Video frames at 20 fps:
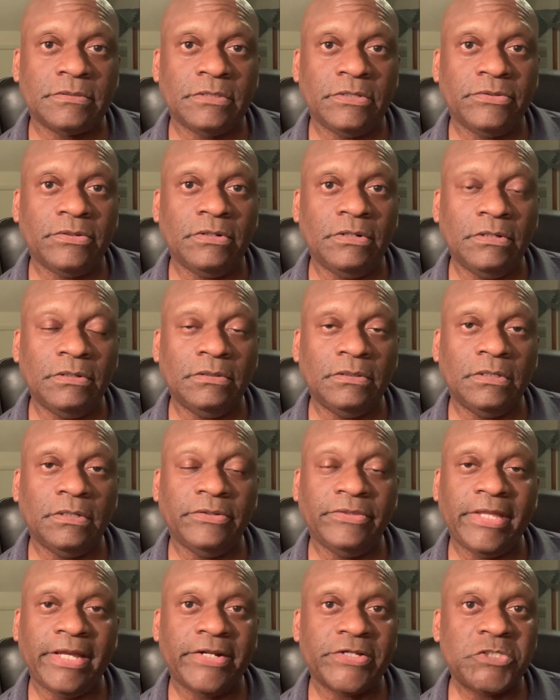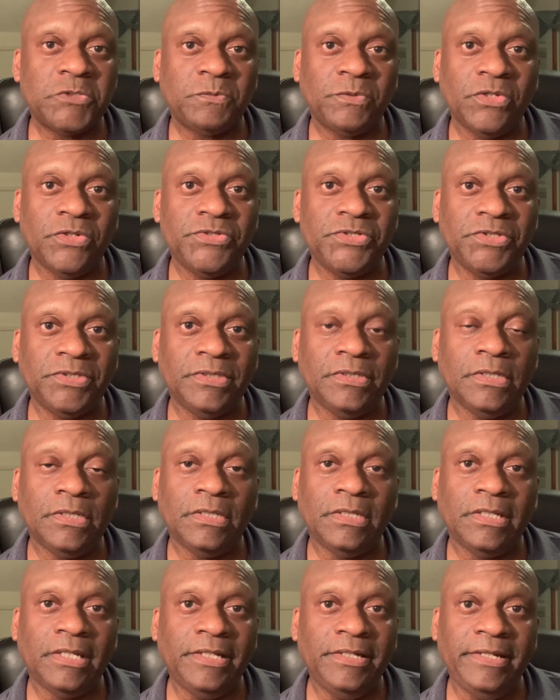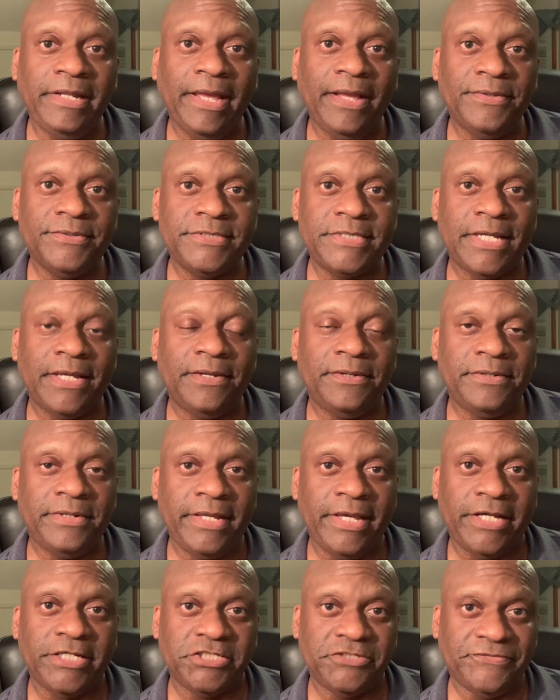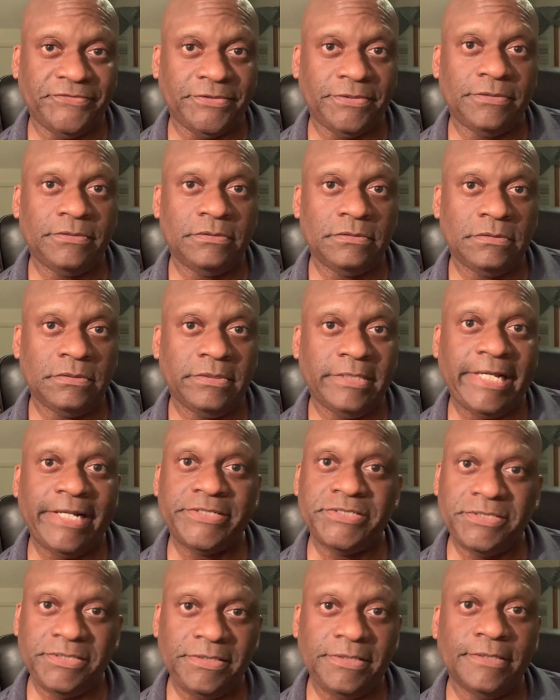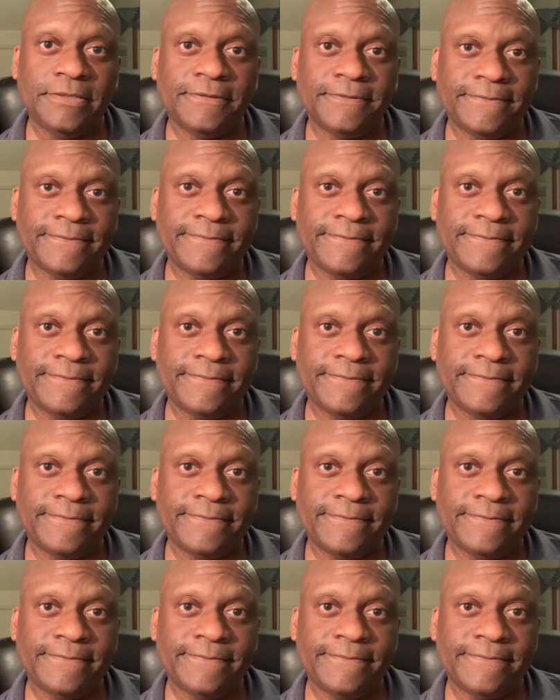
or the horror of that explosion in downtown Nashville last year.